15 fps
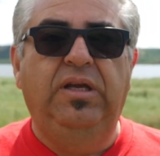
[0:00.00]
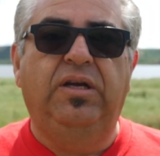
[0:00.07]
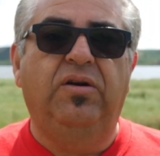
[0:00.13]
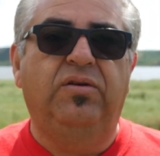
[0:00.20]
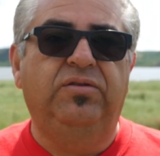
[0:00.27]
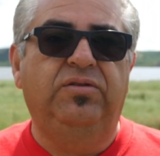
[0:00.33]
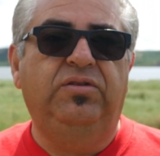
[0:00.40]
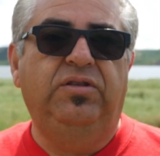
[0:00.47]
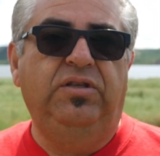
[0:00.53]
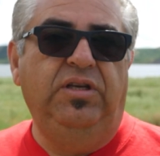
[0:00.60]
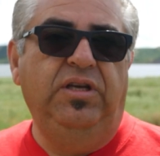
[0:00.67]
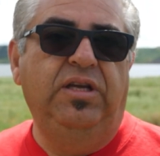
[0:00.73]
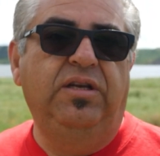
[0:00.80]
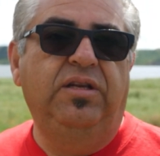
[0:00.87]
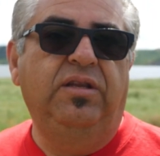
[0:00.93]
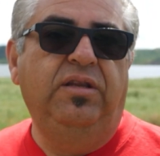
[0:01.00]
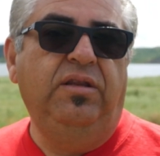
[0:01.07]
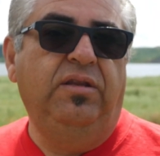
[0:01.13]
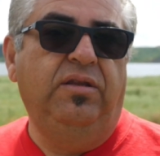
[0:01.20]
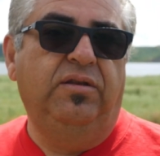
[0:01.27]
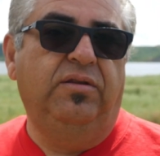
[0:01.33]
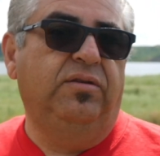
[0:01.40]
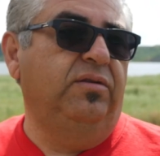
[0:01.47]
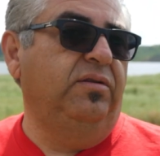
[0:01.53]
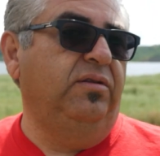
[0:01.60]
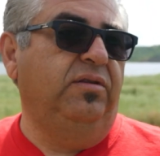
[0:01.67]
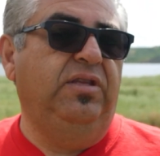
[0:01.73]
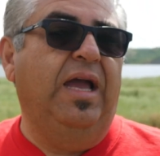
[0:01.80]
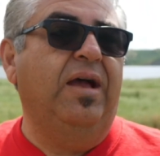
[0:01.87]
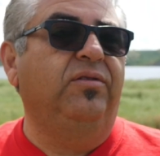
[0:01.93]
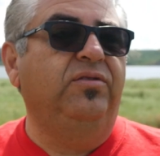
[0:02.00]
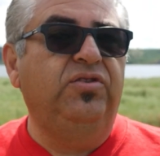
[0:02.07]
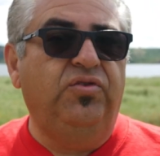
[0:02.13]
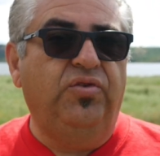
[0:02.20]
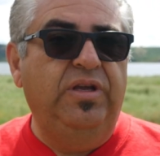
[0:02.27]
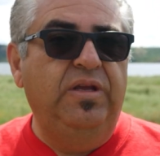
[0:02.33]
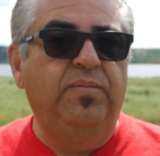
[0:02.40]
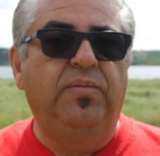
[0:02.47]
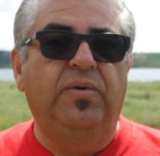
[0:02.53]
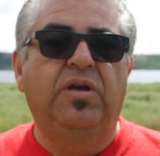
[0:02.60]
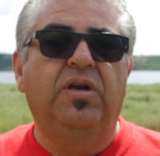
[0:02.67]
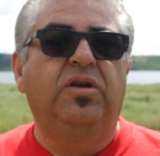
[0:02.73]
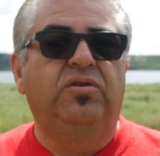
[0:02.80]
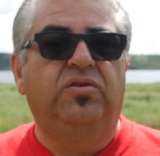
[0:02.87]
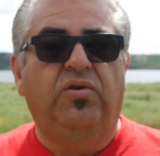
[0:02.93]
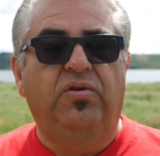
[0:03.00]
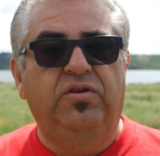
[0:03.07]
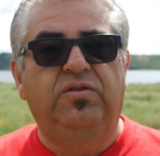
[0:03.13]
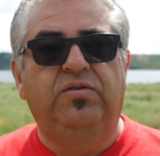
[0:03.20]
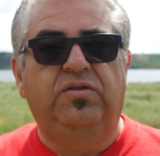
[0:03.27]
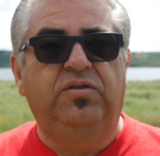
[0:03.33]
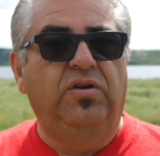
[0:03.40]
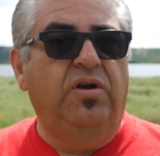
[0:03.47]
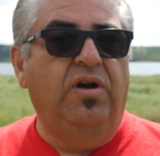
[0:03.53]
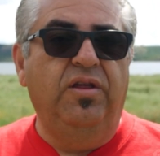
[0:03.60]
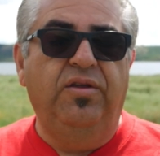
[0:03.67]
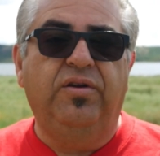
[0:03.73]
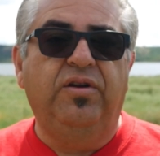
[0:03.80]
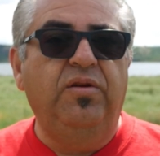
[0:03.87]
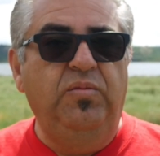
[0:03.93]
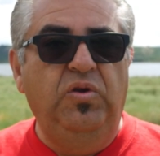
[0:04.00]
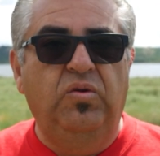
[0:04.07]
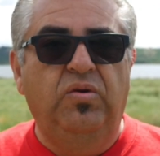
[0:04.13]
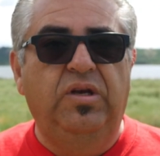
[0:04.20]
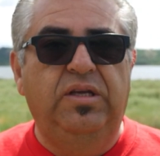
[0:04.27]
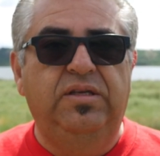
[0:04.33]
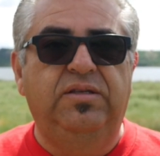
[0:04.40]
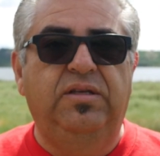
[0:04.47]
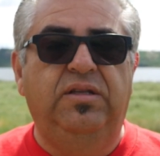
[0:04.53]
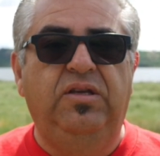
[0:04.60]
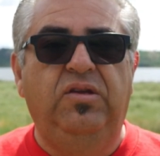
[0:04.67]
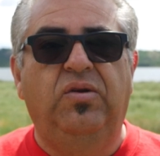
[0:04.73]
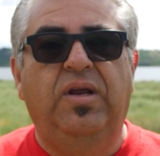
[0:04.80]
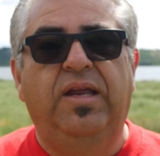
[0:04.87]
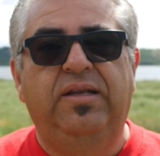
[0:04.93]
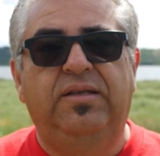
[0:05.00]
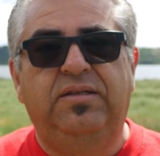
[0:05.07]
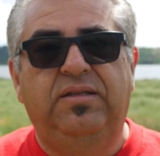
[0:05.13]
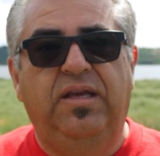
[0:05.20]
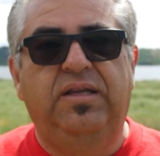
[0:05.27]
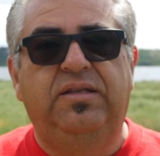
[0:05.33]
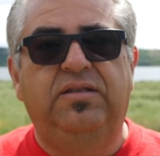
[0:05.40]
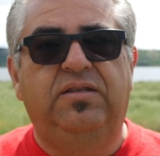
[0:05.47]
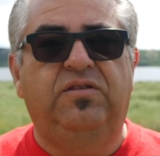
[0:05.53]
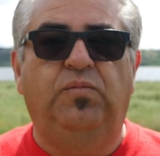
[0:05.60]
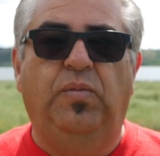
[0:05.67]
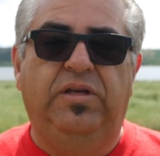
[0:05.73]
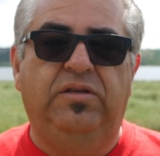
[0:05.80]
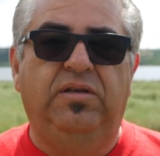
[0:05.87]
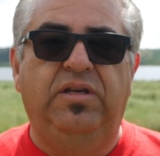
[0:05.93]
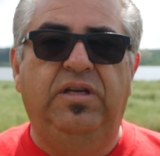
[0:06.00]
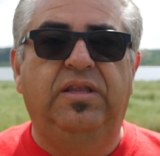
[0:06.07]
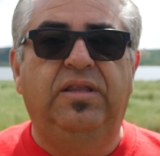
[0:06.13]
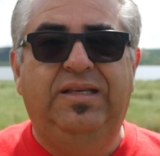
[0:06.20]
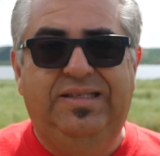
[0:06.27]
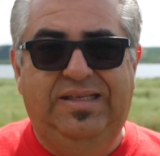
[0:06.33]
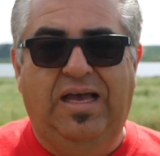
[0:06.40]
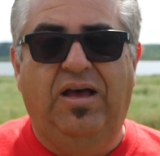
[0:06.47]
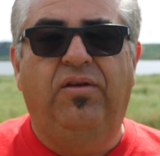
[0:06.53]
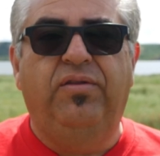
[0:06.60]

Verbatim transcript: goes in downstream towards other communities in the United States, especially in the South.